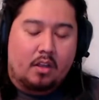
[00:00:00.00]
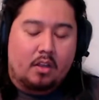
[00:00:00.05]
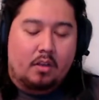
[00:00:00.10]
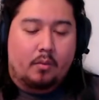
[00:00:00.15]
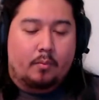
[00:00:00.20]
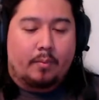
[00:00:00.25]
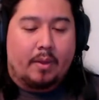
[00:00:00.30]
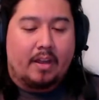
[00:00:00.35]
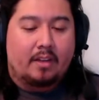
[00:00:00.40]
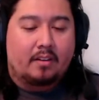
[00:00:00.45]

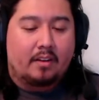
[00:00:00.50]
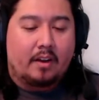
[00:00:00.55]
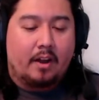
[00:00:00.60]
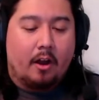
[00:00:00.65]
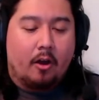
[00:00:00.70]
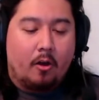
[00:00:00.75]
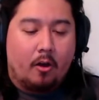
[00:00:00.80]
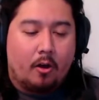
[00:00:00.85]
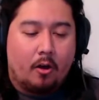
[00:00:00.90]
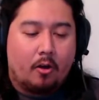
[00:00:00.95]
painting
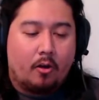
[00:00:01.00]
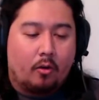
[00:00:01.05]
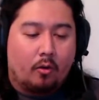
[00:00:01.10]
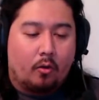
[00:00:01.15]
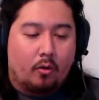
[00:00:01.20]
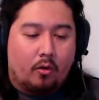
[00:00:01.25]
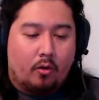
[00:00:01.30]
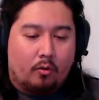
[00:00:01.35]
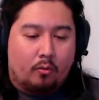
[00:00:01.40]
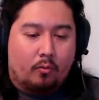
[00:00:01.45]
error
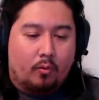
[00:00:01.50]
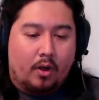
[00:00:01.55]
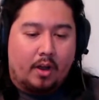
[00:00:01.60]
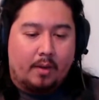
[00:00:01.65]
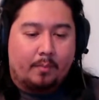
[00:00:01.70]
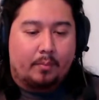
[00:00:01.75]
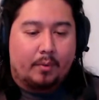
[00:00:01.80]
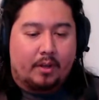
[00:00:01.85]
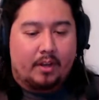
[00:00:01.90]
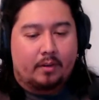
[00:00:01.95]
or what,
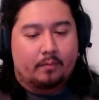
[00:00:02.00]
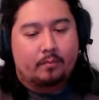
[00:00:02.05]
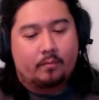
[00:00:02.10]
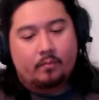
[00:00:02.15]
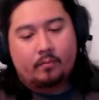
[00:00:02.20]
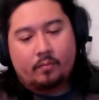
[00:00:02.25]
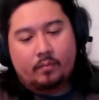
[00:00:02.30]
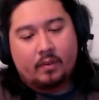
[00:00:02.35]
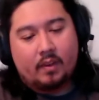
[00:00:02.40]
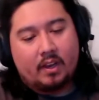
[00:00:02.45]
but
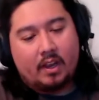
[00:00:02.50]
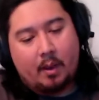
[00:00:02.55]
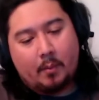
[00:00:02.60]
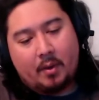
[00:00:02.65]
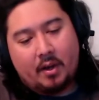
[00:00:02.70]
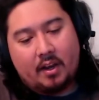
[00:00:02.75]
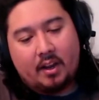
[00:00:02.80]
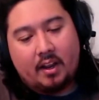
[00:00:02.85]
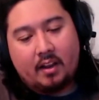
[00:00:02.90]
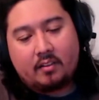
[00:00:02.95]
I
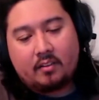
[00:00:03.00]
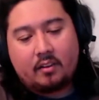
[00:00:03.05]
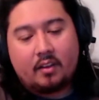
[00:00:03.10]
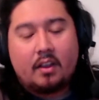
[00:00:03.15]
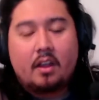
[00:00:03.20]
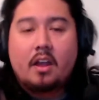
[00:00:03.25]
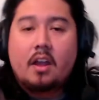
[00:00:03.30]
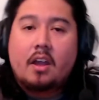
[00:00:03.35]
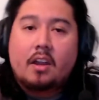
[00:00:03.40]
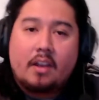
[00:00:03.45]
mean, it's
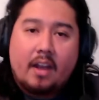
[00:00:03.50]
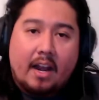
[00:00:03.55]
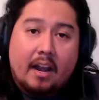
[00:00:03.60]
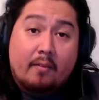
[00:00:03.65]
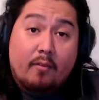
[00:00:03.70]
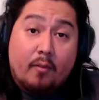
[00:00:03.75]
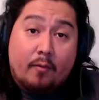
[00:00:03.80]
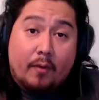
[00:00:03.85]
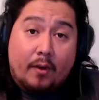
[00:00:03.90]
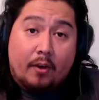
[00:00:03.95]
not every
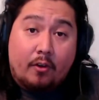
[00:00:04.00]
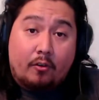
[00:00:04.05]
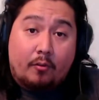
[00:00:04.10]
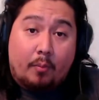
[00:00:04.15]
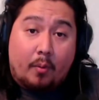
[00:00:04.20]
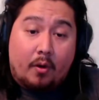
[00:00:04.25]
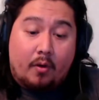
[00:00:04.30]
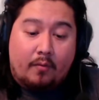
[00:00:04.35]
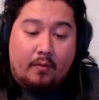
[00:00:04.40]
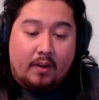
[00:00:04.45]
figure is
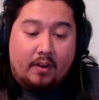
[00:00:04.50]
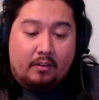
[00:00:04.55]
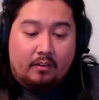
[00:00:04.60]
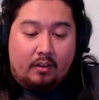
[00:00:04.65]
perfect.